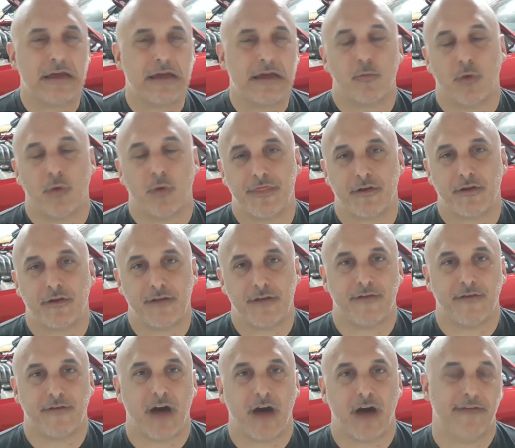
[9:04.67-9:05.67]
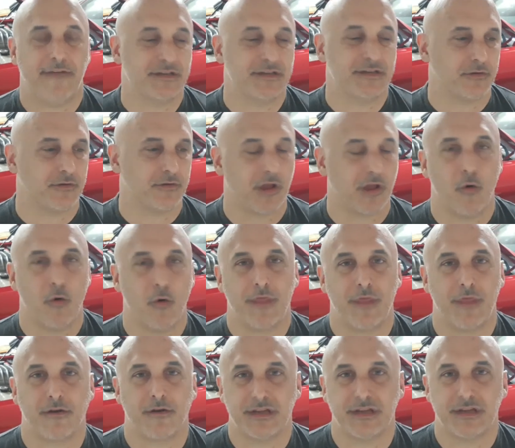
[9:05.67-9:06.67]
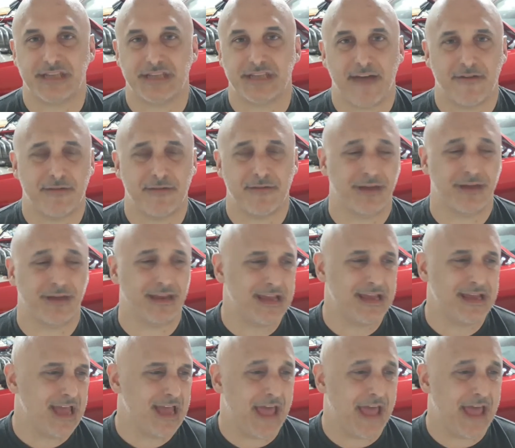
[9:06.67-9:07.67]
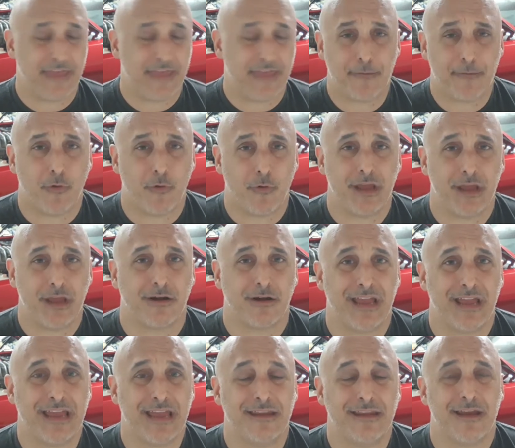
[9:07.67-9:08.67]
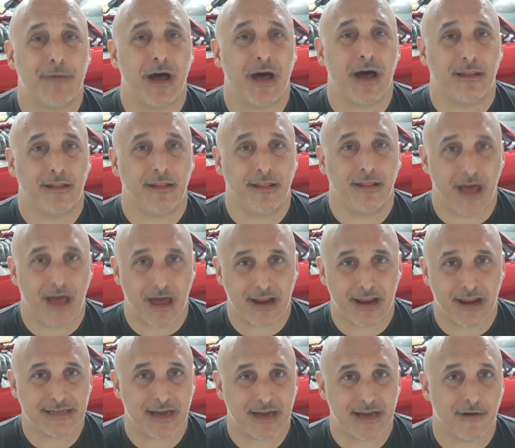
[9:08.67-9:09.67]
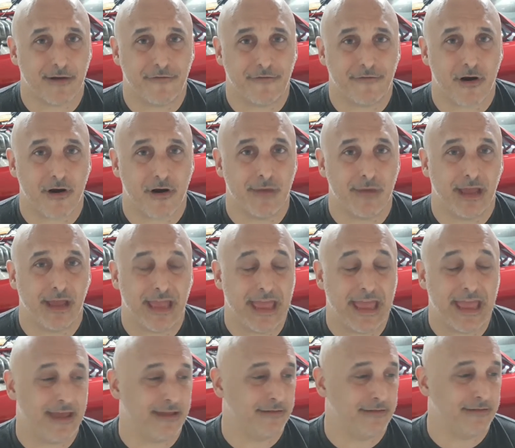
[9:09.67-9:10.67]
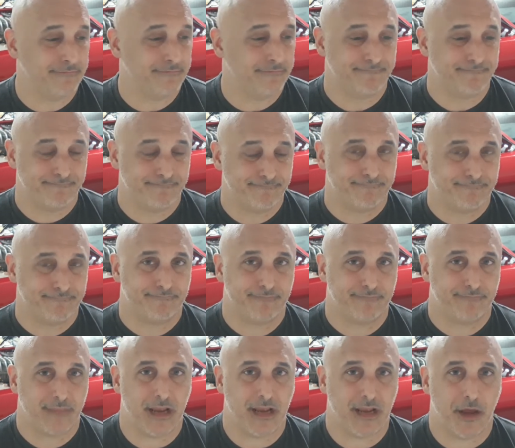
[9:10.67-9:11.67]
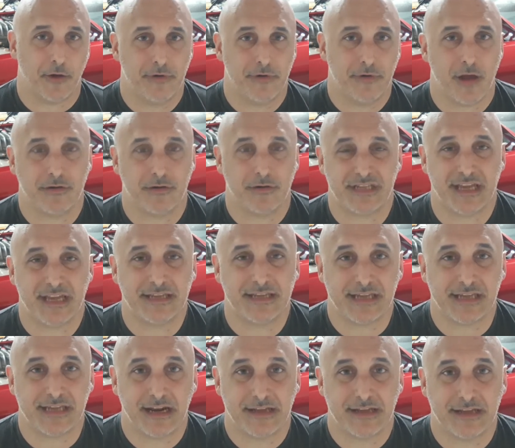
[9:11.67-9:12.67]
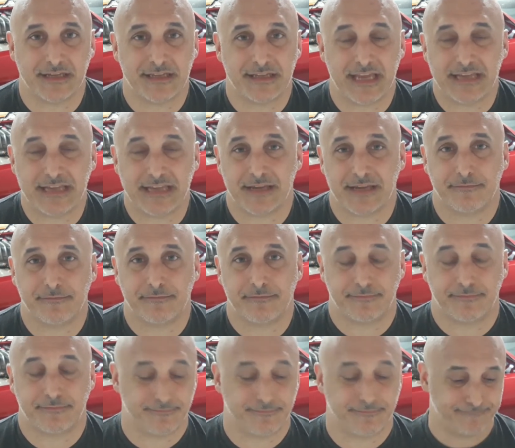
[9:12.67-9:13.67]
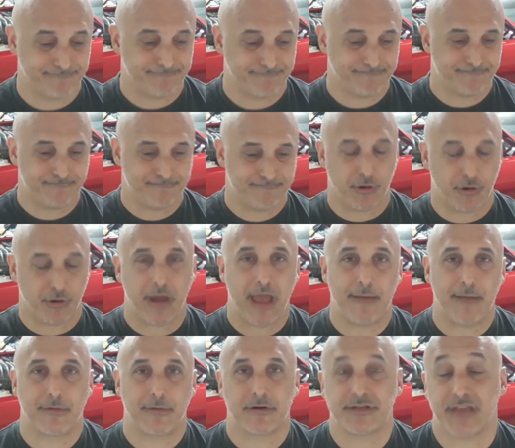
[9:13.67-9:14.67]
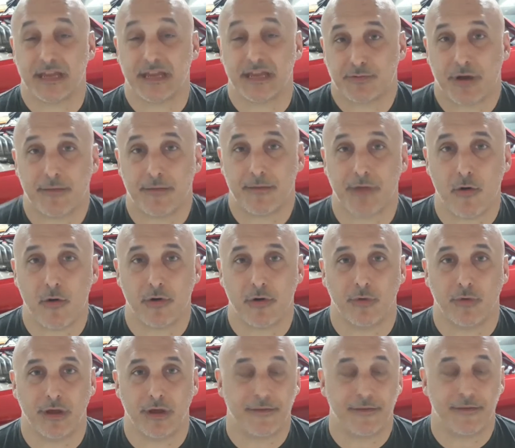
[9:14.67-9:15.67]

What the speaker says: 135, this will go 137, but at that point you're eating up a lot of terra firma and, you know, no sense in it. It's a decent parameters, that's what I'm going with.